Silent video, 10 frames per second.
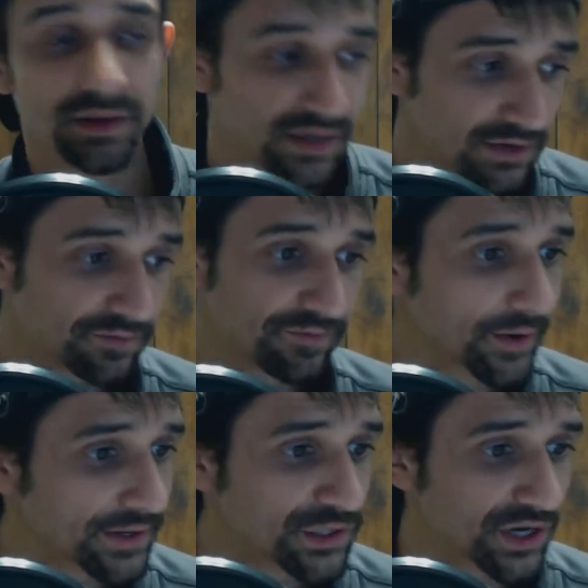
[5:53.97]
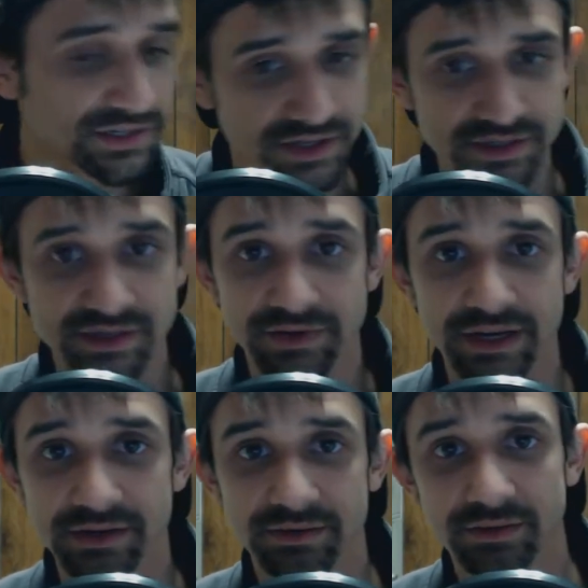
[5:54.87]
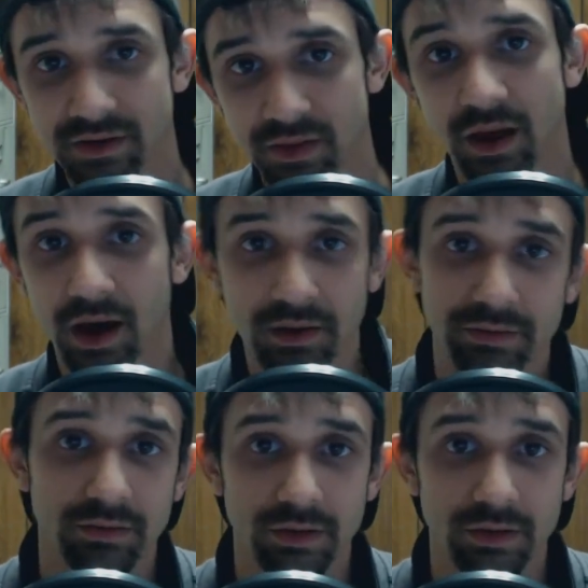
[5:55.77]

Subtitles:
get footage at 6, 7, 8 o'clock,